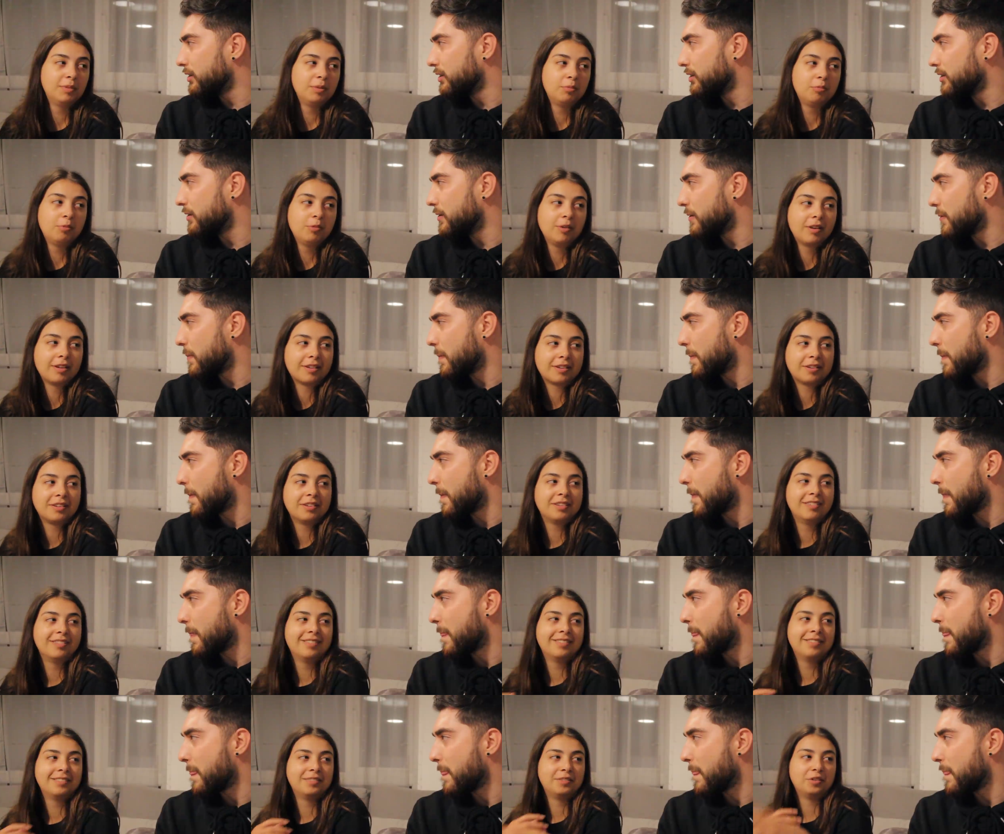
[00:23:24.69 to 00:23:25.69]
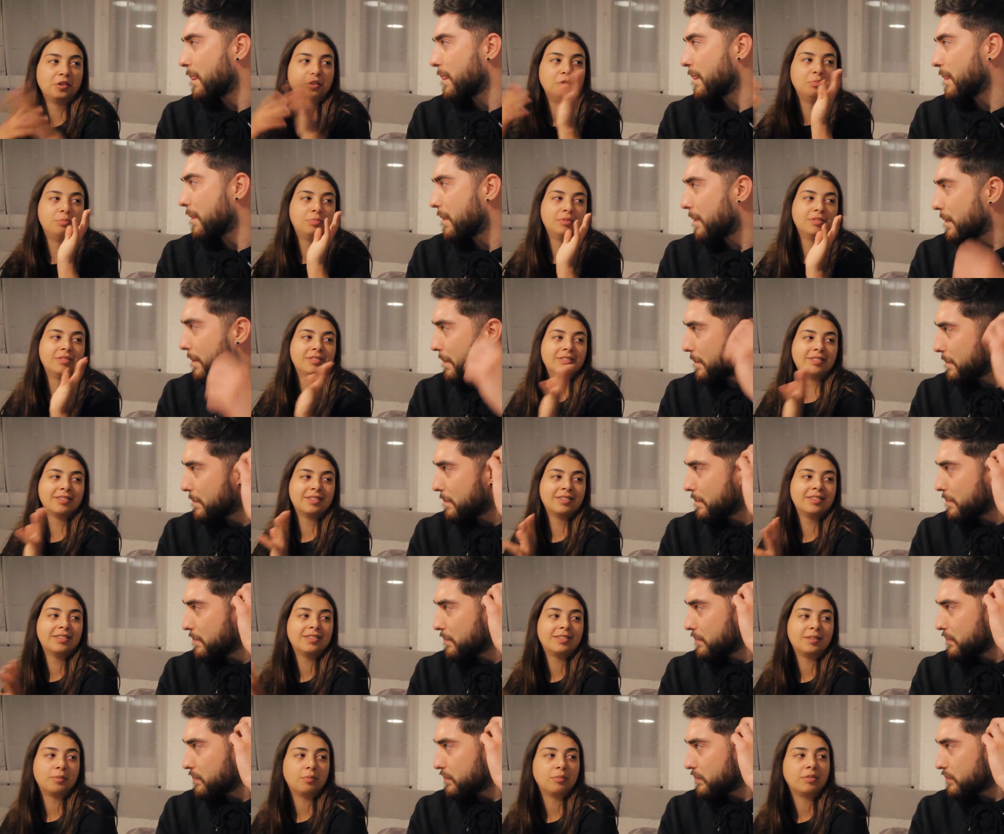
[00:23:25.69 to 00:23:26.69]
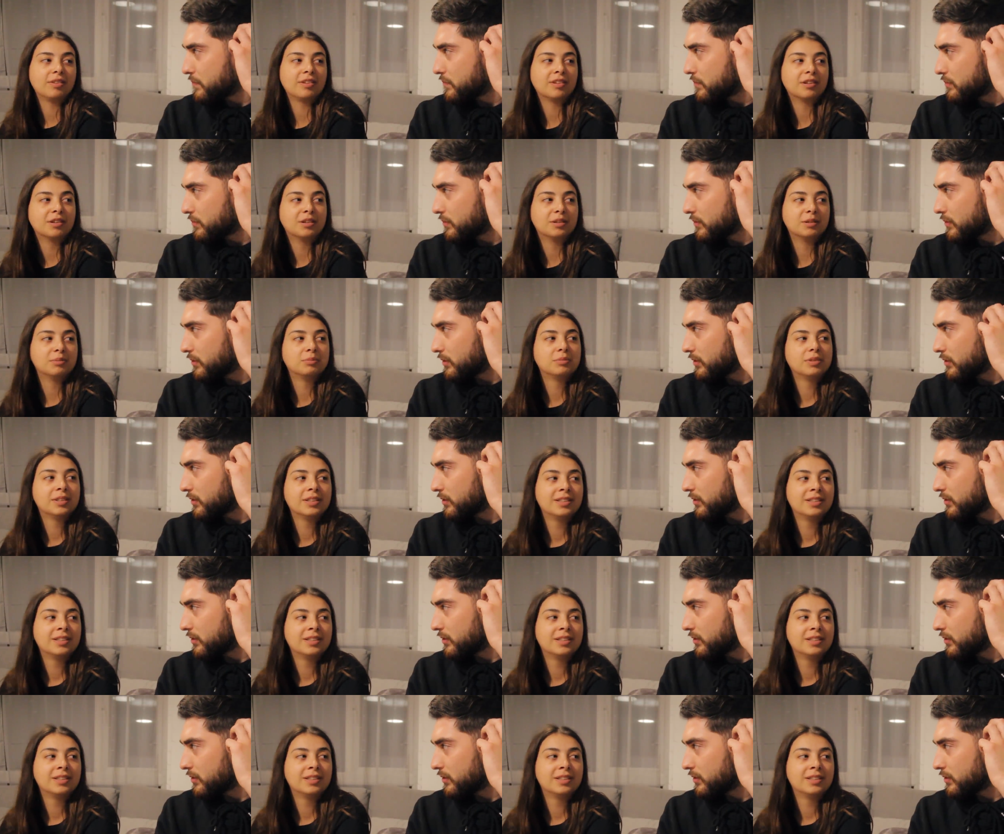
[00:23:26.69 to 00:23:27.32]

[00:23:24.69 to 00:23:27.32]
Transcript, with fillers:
Speaker 1: Maybe we like opened something up.